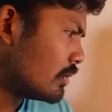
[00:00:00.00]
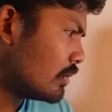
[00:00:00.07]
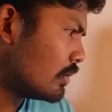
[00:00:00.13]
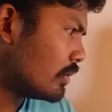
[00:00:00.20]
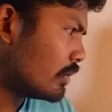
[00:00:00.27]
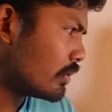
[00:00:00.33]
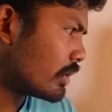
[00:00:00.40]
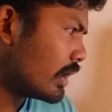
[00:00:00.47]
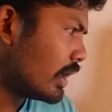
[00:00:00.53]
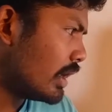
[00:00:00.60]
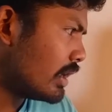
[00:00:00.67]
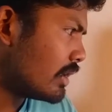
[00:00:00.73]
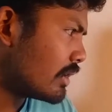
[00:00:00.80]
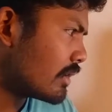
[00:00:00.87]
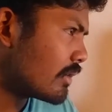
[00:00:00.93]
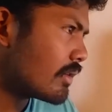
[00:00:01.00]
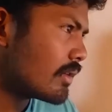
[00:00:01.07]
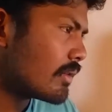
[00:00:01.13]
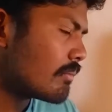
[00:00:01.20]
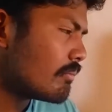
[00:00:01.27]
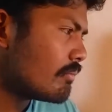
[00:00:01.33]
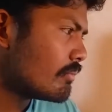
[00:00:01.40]
Okay.
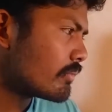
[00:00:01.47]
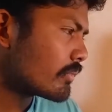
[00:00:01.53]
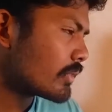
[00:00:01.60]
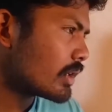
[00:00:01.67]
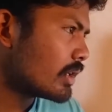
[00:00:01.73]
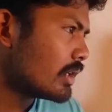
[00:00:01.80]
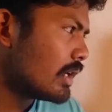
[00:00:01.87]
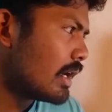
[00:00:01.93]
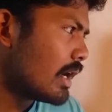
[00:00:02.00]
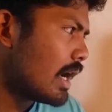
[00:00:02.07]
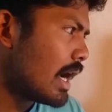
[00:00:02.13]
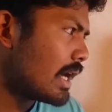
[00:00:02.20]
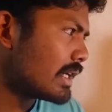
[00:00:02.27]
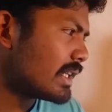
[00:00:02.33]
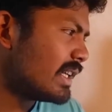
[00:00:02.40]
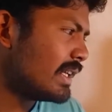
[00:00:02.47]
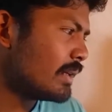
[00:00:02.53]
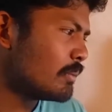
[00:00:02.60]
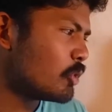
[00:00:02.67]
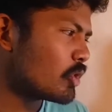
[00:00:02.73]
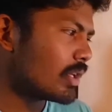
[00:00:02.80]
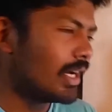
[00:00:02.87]
And
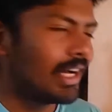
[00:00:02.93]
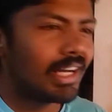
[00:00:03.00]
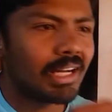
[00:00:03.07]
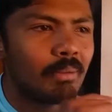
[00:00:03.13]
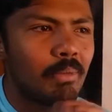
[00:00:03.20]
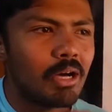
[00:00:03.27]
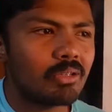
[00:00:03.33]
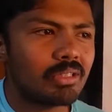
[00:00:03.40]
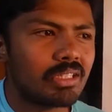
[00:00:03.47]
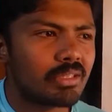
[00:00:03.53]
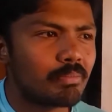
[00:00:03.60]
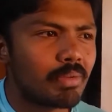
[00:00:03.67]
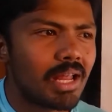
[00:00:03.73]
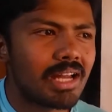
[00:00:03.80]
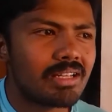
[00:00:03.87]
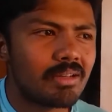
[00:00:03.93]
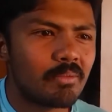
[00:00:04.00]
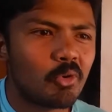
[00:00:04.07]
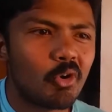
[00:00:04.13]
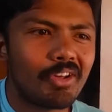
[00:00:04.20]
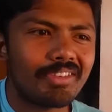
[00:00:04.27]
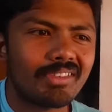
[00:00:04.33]
Kin'emon heard about this
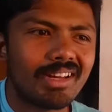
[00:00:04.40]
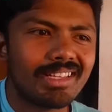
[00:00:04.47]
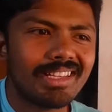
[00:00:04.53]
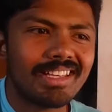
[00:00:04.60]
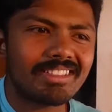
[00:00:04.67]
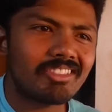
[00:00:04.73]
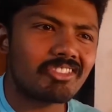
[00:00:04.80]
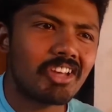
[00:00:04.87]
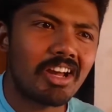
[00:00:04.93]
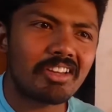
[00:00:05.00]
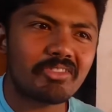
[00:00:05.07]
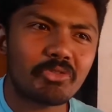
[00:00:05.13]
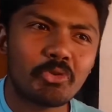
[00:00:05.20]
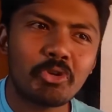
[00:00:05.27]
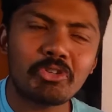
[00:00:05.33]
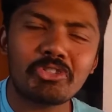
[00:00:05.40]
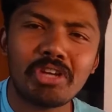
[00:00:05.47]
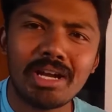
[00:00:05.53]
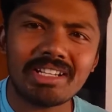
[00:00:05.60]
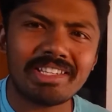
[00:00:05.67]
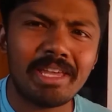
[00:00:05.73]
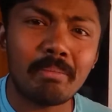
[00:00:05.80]
platinum coin, right? There's a chance, good
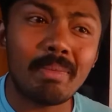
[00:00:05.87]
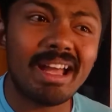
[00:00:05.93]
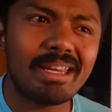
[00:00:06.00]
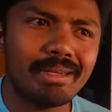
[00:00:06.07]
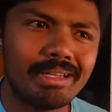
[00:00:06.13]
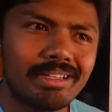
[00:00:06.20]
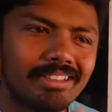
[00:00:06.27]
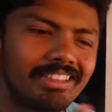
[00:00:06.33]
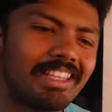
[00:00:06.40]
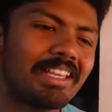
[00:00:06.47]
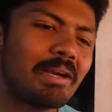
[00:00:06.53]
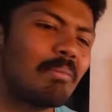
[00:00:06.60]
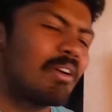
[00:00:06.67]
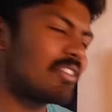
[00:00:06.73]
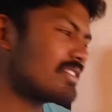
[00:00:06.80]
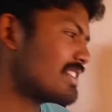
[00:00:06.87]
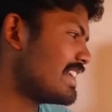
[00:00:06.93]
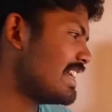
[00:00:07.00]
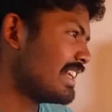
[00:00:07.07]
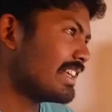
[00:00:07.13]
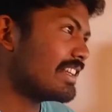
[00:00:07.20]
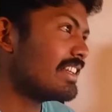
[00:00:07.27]
chance he might think about
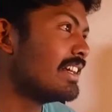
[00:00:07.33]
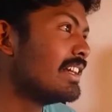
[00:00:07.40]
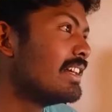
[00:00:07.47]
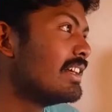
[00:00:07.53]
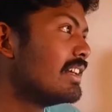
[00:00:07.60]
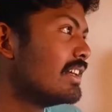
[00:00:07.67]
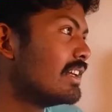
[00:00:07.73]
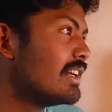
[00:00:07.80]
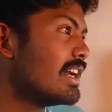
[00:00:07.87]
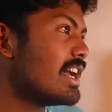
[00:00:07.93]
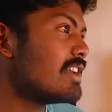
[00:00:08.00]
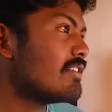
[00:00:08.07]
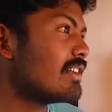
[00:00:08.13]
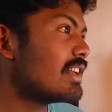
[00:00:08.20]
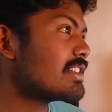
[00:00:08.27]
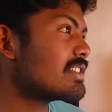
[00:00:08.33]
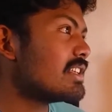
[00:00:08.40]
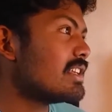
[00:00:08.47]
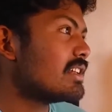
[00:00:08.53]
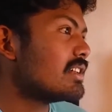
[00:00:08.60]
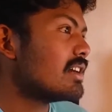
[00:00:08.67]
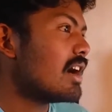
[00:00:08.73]
stealing it. Anyway, let's
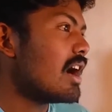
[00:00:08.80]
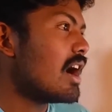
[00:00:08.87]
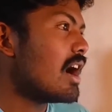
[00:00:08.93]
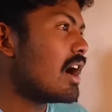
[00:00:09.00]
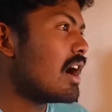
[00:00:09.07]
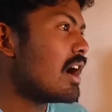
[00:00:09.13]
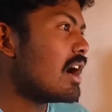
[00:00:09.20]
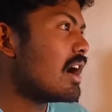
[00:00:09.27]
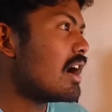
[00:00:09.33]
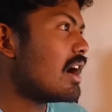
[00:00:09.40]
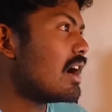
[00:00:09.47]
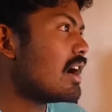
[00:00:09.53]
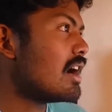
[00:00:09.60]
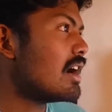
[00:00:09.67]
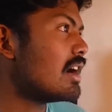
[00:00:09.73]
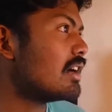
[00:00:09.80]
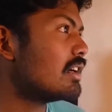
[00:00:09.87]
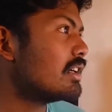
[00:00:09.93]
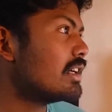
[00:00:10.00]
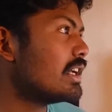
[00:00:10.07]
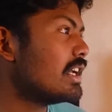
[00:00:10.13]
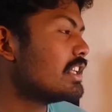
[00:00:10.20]
see. Ah,
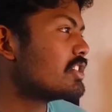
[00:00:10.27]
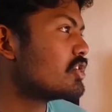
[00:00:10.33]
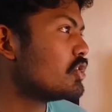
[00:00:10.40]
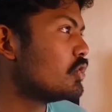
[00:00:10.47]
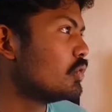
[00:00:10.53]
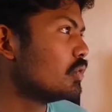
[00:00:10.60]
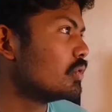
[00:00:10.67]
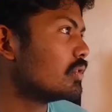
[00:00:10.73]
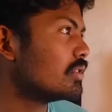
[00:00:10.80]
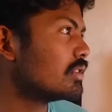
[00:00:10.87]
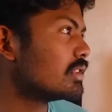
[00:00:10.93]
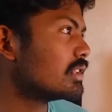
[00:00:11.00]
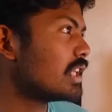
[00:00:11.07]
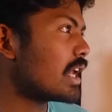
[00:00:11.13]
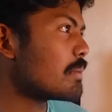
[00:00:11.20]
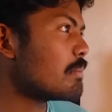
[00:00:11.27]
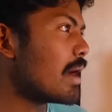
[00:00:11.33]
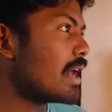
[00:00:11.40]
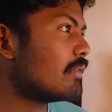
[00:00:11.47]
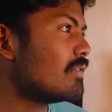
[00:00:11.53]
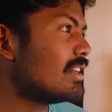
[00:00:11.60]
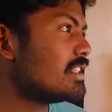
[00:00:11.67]
it's you, that
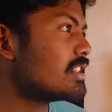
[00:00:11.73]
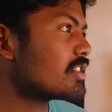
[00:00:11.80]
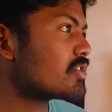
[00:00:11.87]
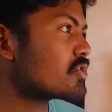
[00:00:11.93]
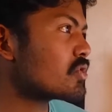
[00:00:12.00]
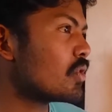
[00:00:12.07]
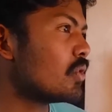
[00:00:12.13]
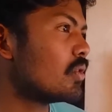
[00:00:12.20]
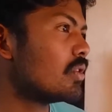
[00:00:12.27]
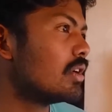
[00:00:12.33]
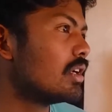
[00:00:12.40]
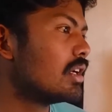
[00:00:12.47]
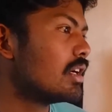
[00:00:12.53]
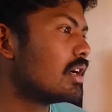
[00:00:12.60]
man we just saw.